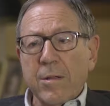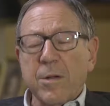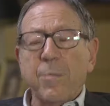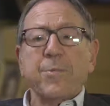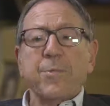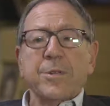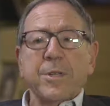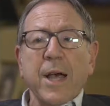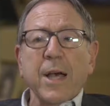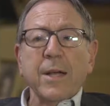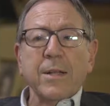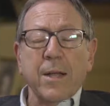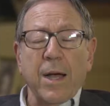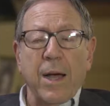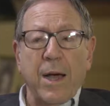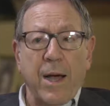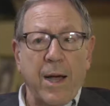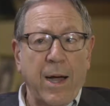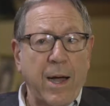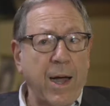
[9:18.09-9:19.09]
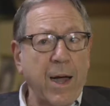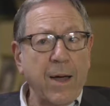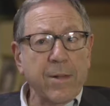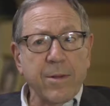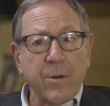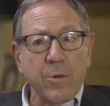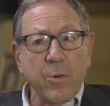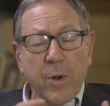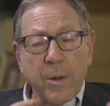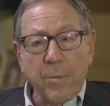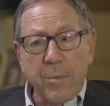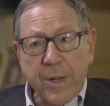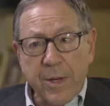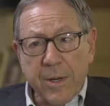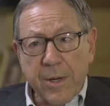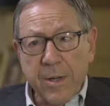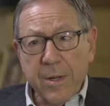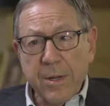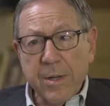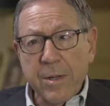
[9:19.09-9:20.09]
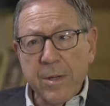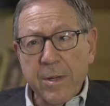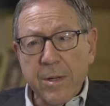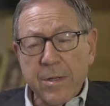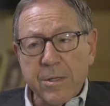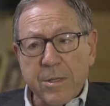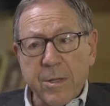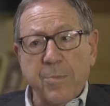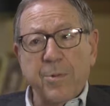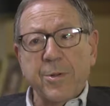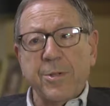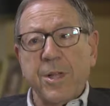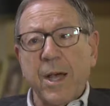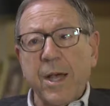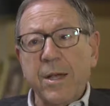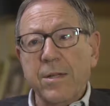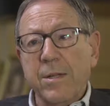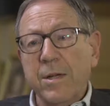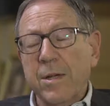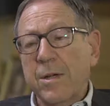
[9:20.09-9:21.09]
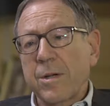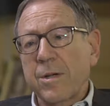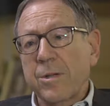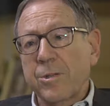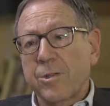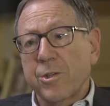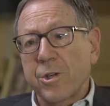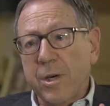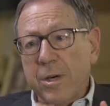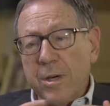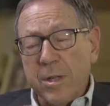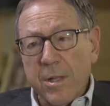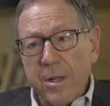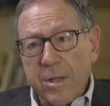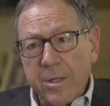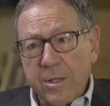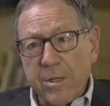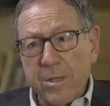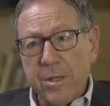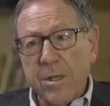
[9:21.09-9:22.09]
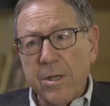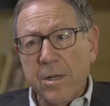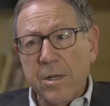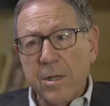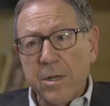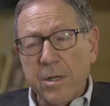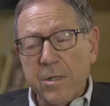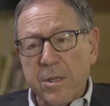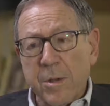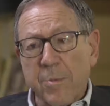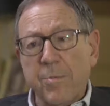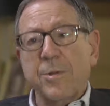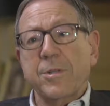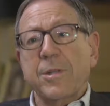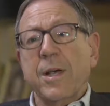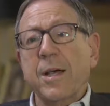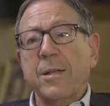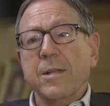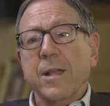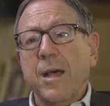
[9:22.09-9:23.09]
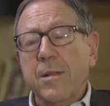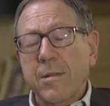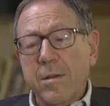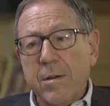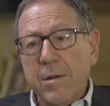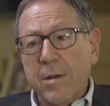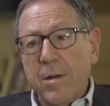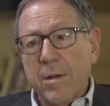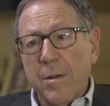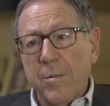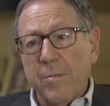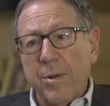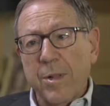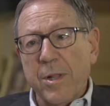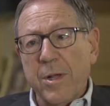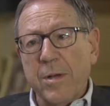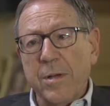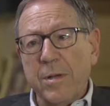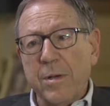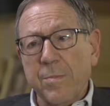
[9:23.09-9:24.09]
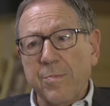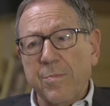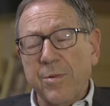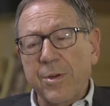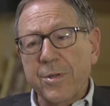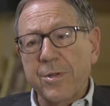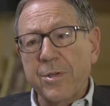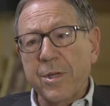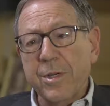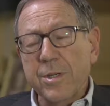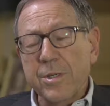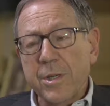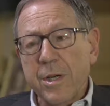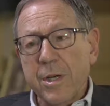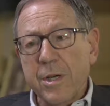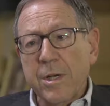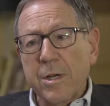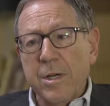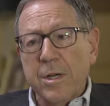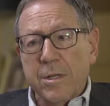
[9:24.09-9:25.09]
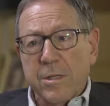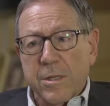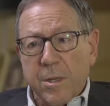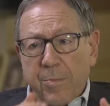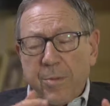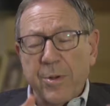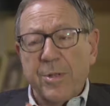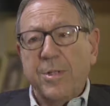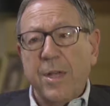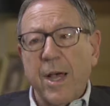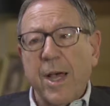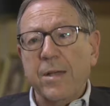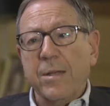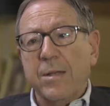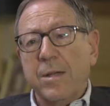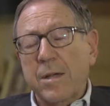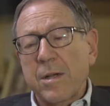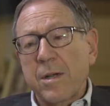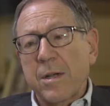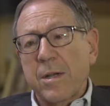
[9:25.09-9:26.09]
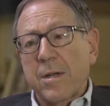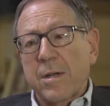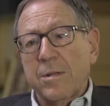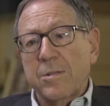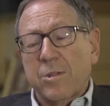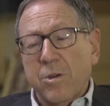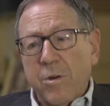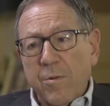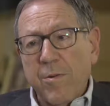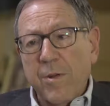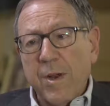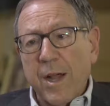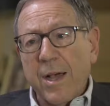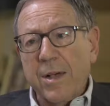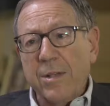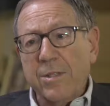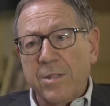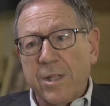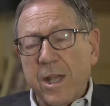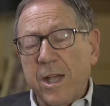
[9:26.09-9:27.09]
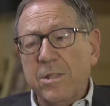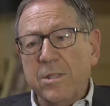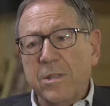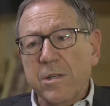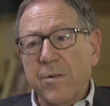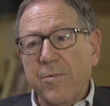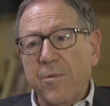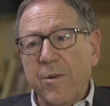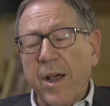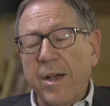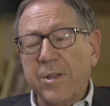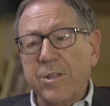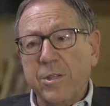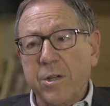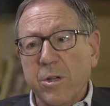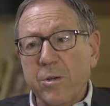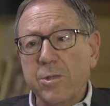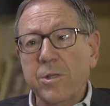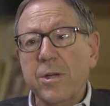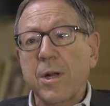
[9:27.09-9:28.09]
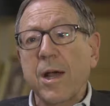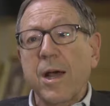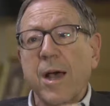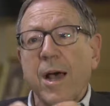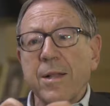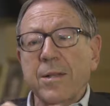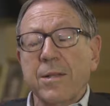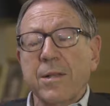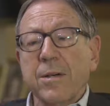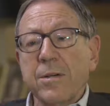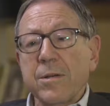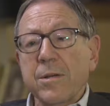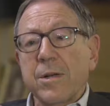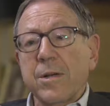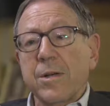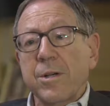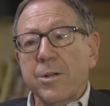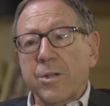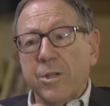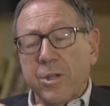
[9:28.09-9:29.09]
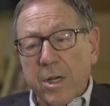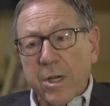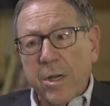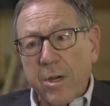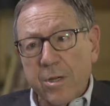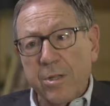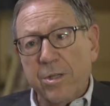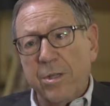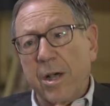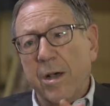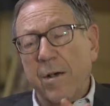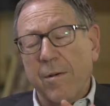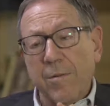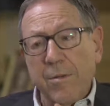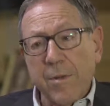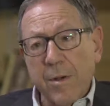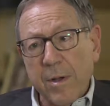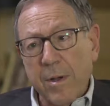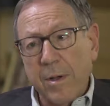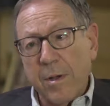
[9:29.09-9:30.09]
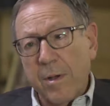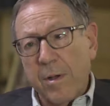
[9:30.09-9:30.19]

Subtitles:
to protect other women, to protect journalists, to protect other political prisoners, to protect juveniles destined for execution, until she herself